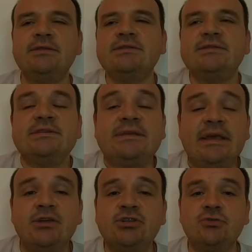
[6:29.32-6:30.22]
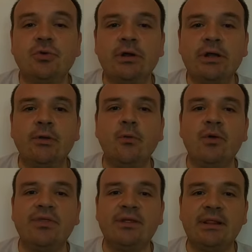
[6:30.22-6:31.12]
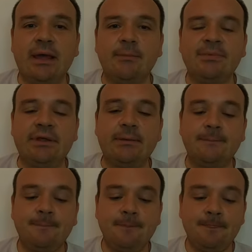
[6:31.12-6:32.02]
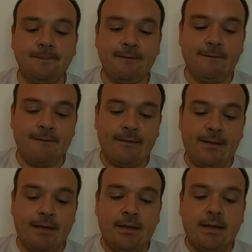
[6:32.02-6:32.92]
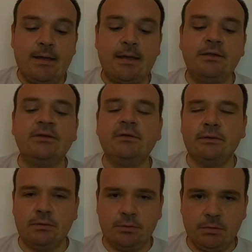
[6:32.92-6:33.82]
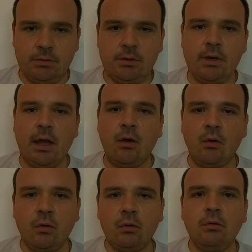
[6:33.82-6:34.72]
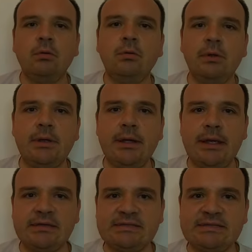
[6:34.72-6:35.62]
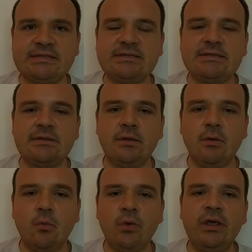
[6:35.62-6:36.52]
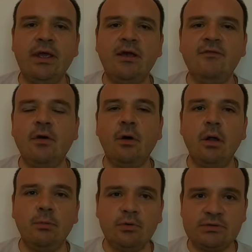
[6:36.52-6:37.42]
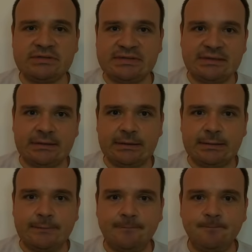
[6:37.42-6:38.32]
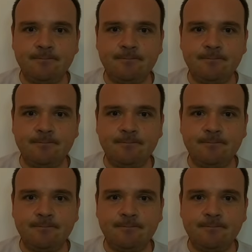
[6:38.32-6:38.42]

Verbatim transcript: It's k-jetronic with lambda. And now, as we have almost uh,